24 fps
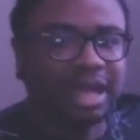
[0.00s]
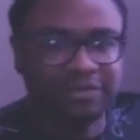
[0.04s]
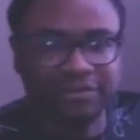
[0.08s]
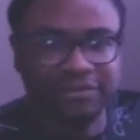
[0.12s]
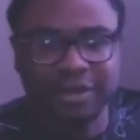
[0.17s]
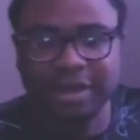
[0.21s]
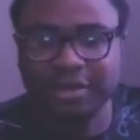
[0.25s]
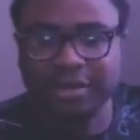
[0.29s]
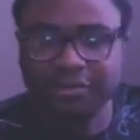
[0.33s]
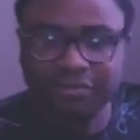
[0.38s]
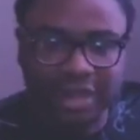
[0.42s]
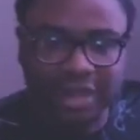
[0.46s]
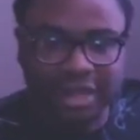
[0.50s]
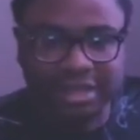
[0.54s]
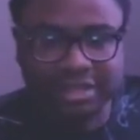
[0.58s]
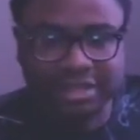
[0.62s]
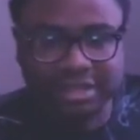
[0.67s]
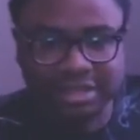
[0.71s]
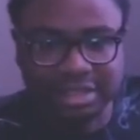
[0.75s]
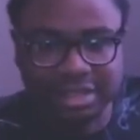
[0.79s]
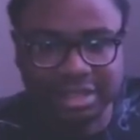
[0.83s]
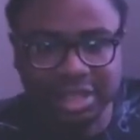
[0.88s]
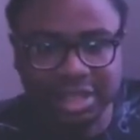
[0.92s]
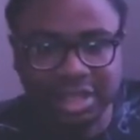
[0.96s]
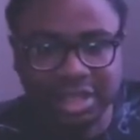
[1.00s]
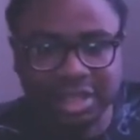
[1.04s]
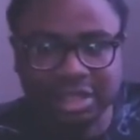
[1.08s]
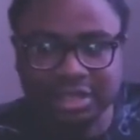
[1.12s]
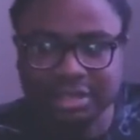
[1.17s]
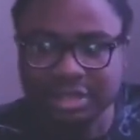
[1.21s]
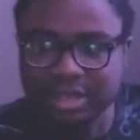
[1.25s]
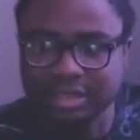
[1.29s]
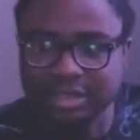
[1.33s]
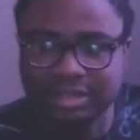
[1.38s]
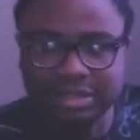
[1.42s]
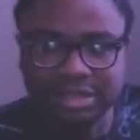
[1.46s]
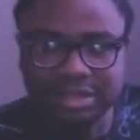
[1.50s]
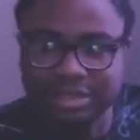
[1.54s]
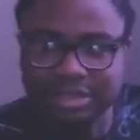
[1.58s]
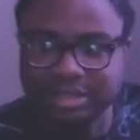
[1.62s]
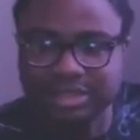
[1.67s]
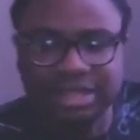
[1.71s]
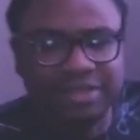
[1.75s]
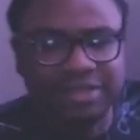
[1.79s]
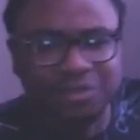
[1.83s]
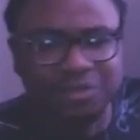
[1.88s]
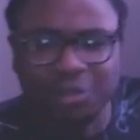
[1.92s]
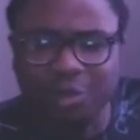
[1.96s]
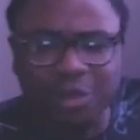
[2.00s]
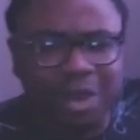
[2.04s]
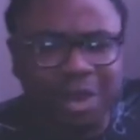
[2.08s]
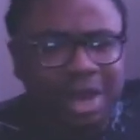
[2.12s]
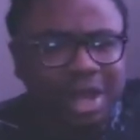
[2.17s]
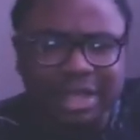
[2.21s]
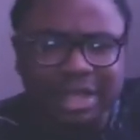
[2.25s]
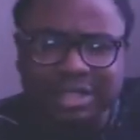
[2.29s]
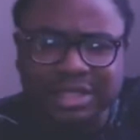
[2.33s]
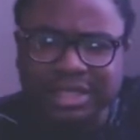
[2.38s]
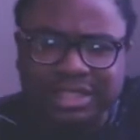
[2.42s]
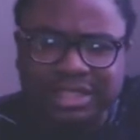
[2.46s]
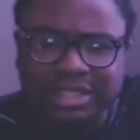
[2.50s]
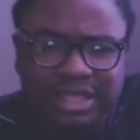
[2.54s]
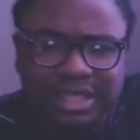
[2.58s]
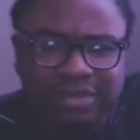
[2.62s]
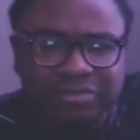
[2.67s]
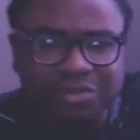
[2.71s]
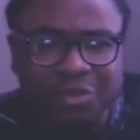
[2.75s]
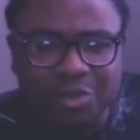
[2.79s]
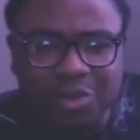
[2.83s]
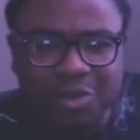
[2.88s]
Final Fantasy, the seven